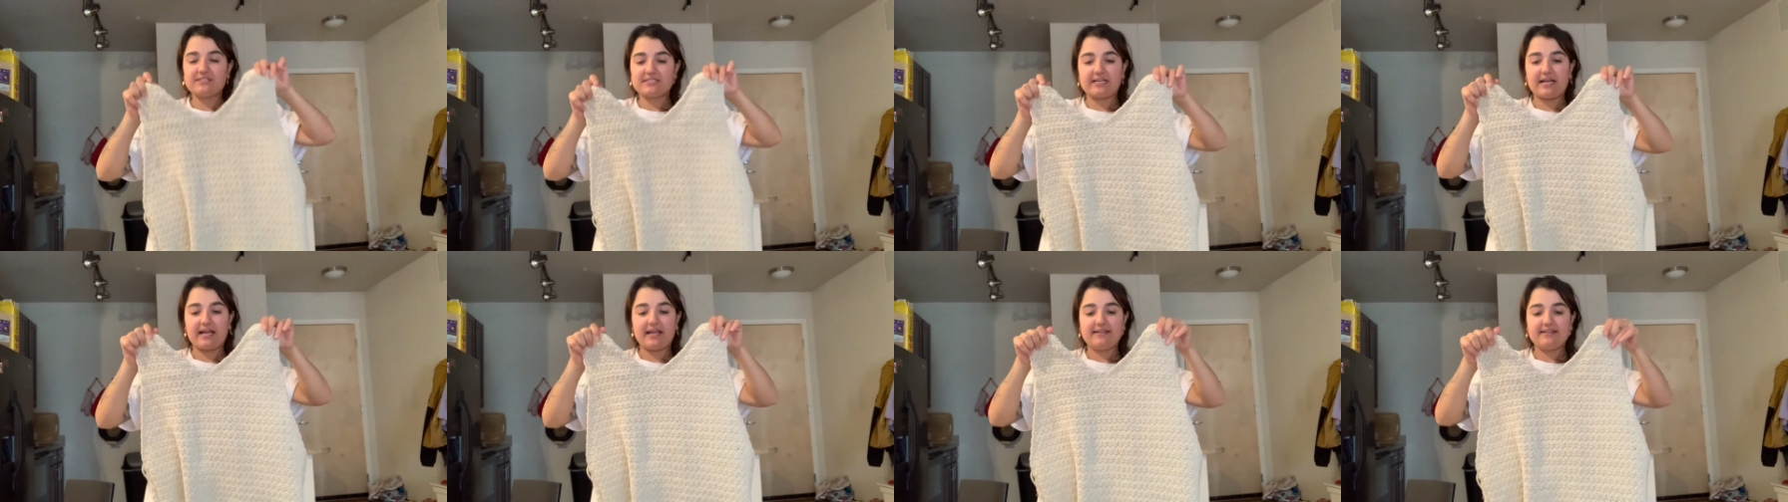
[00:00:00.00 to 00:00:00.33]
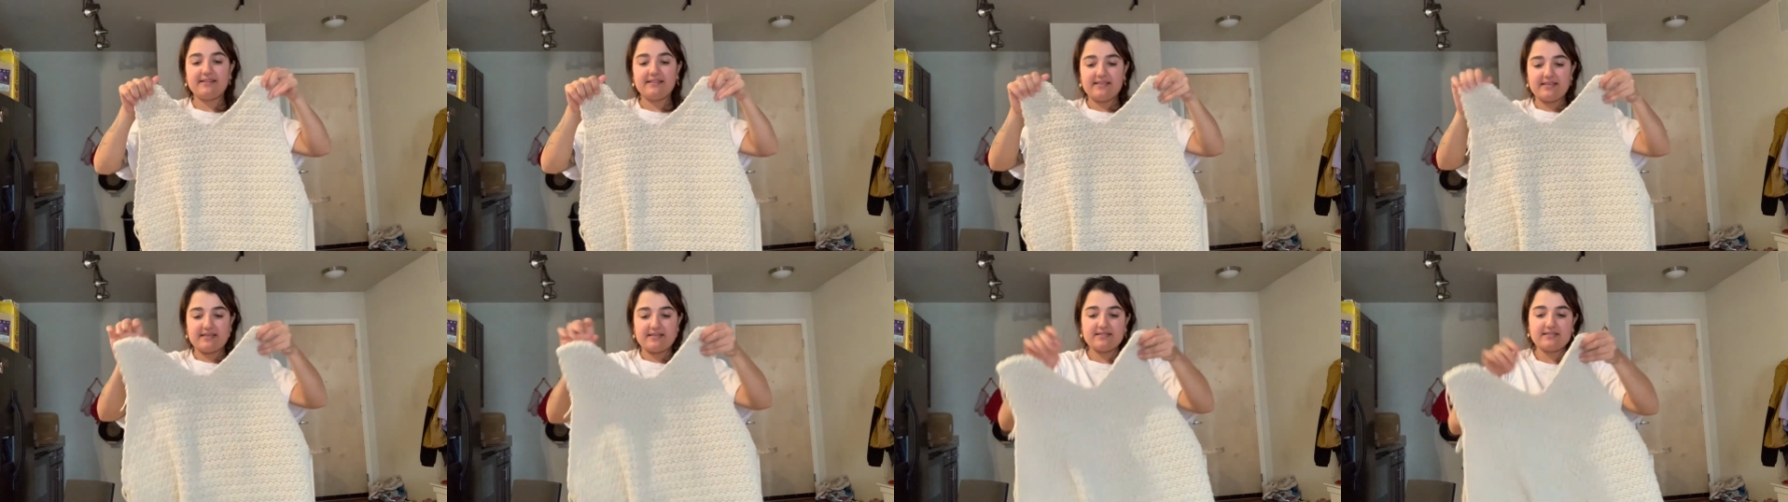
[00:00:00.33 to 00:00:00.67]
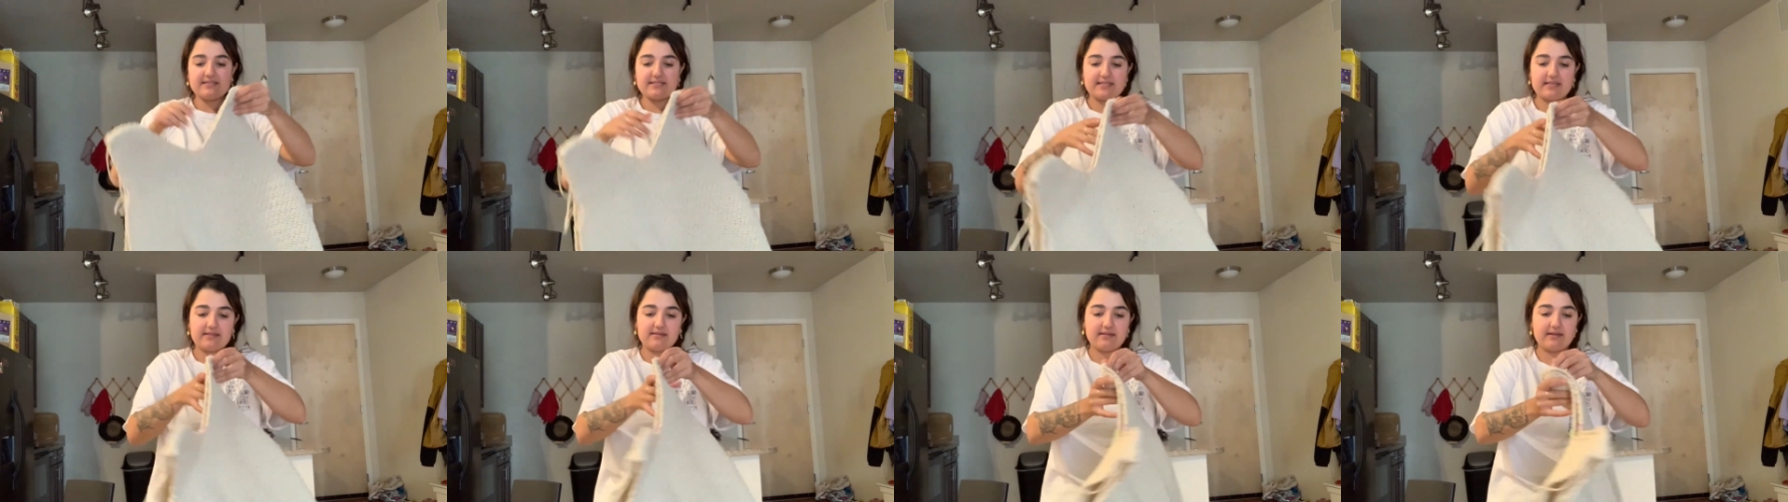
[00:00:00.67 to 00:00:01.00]
tie in the
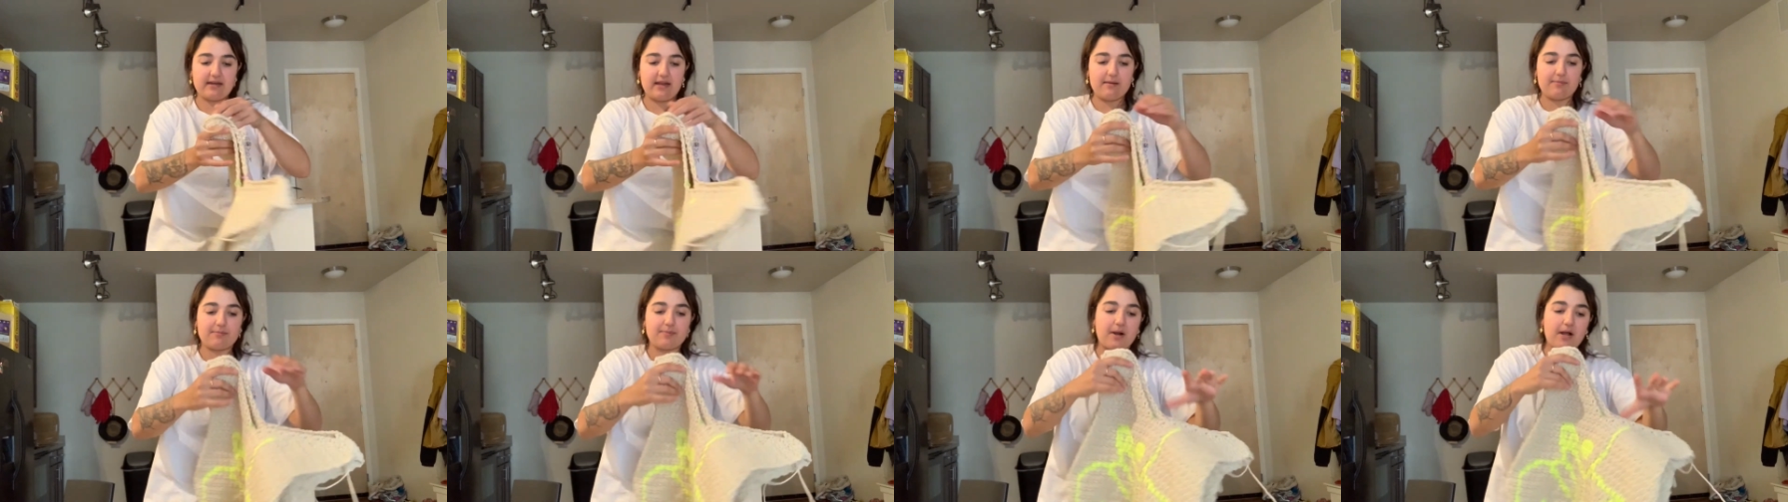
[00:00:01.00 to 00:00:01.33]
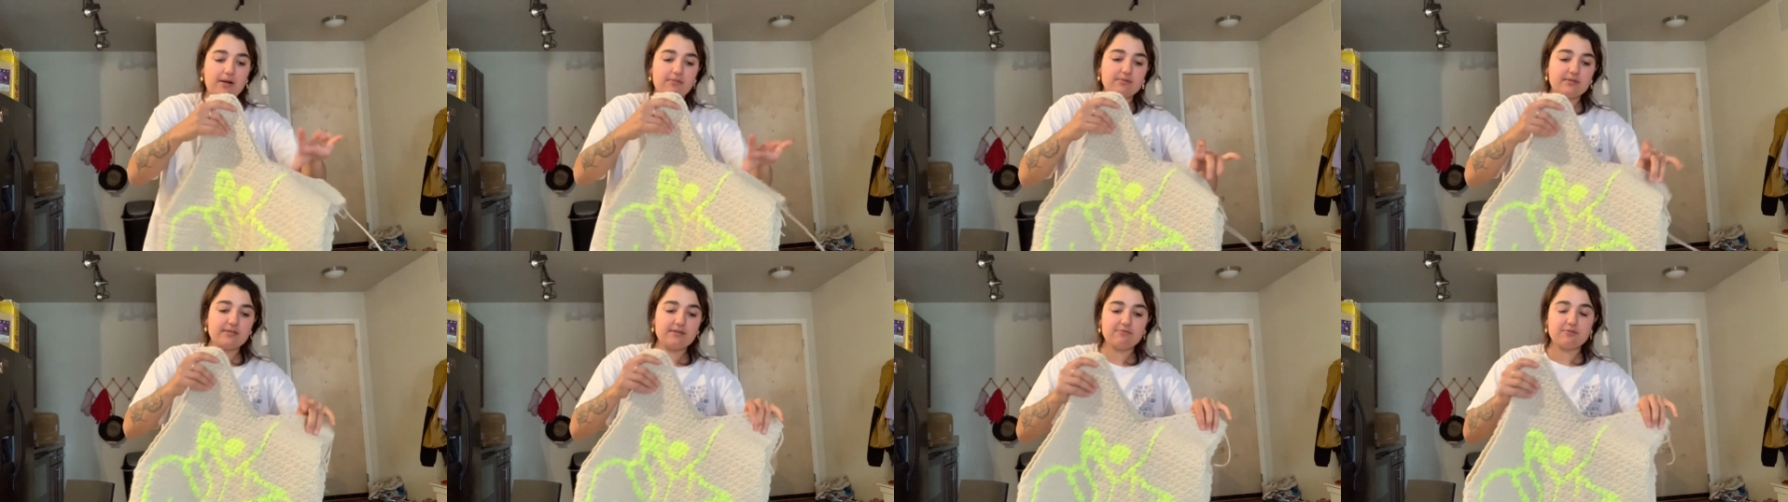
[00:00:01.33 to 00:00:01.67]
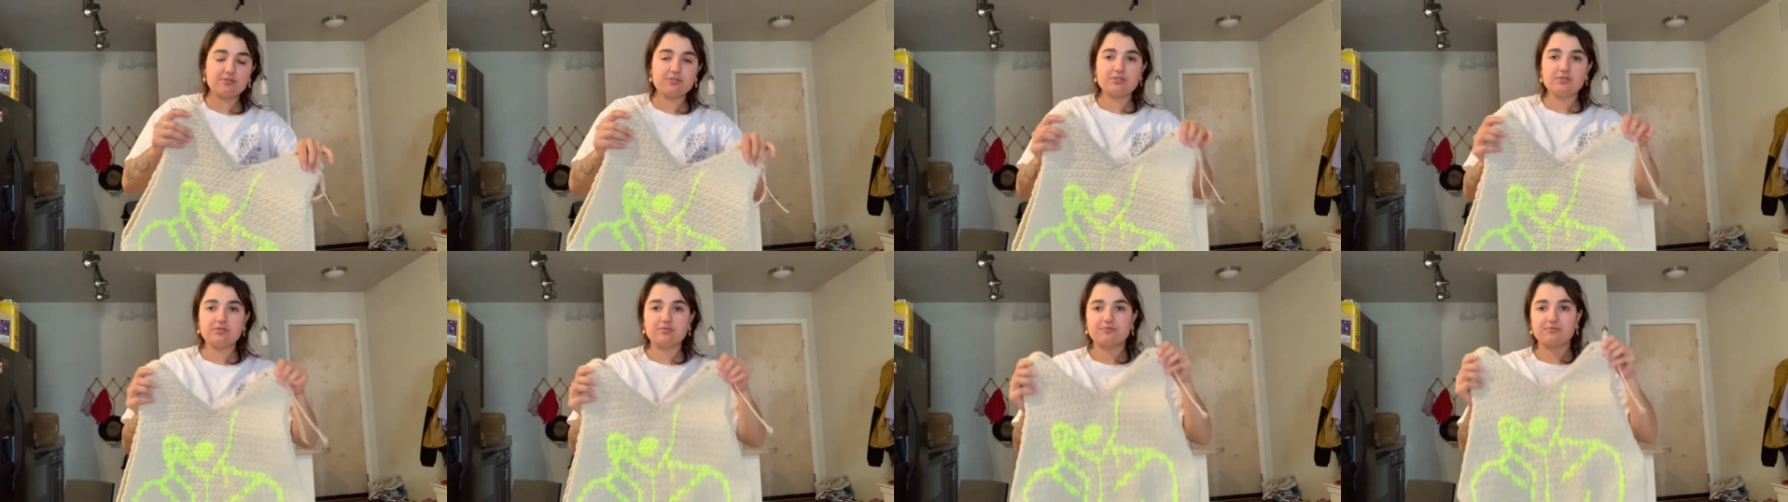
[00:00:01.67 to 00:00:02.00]
ends, and then I probably
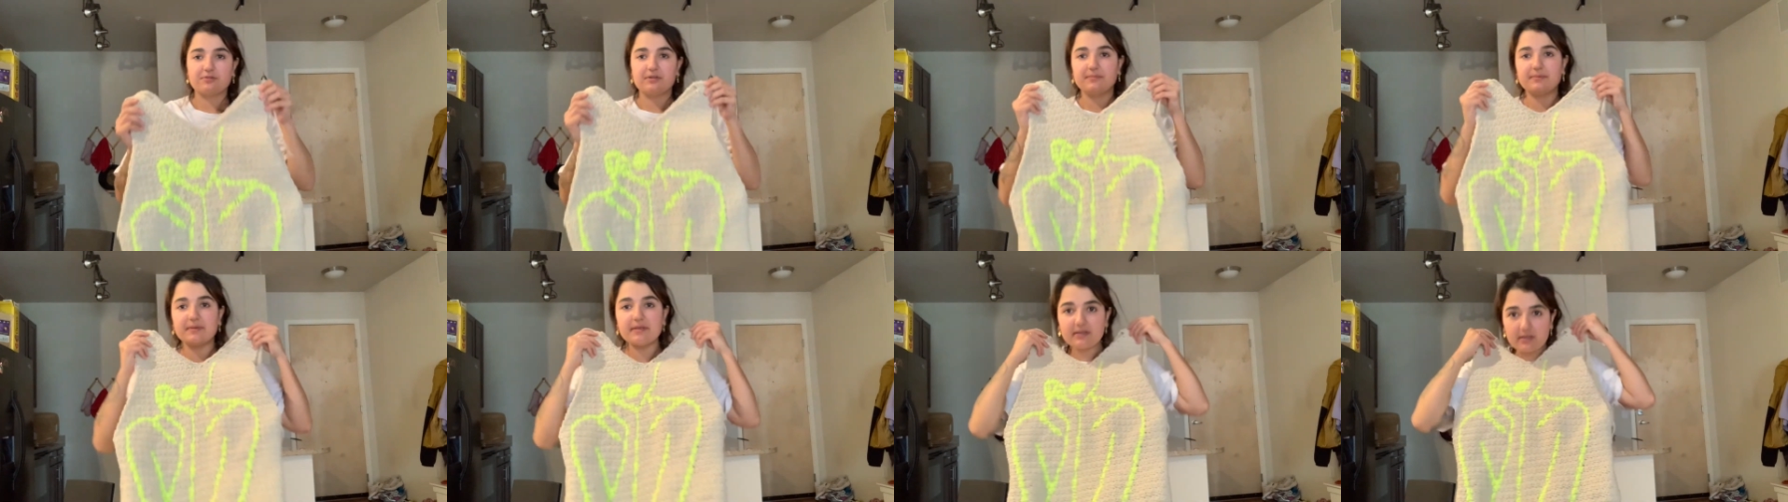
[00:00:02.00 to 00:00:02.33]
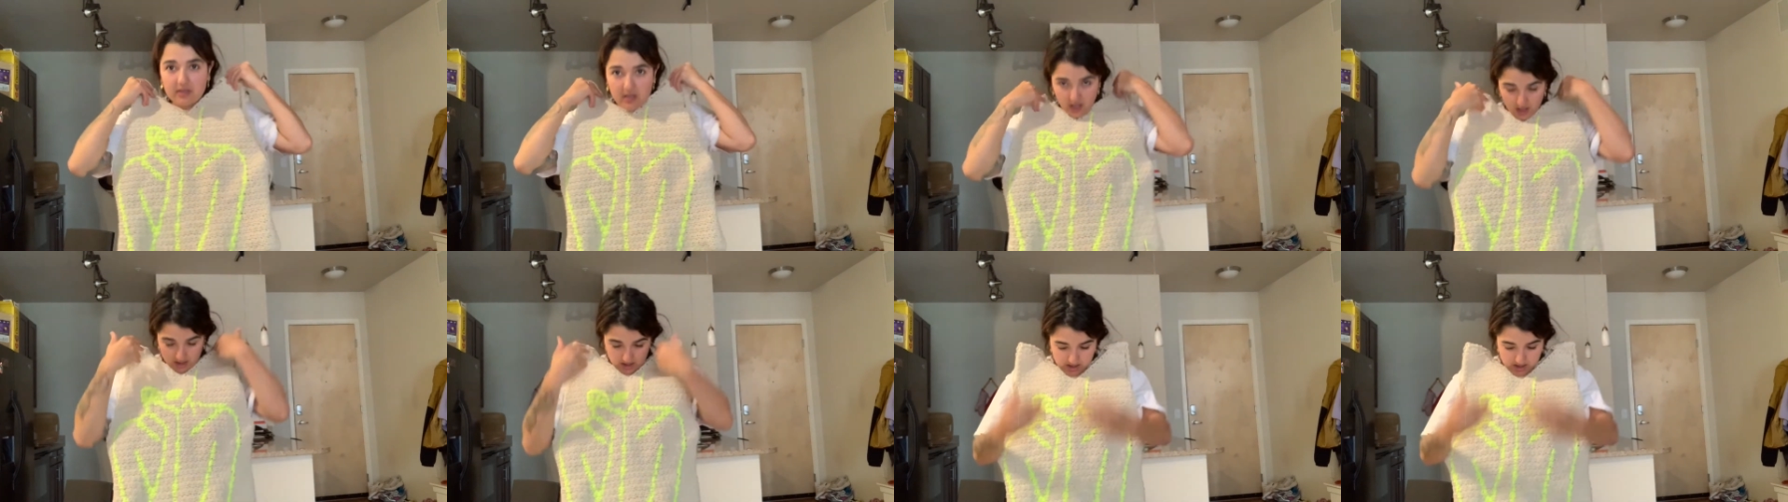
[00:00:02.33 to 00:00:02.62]
will do ribbing,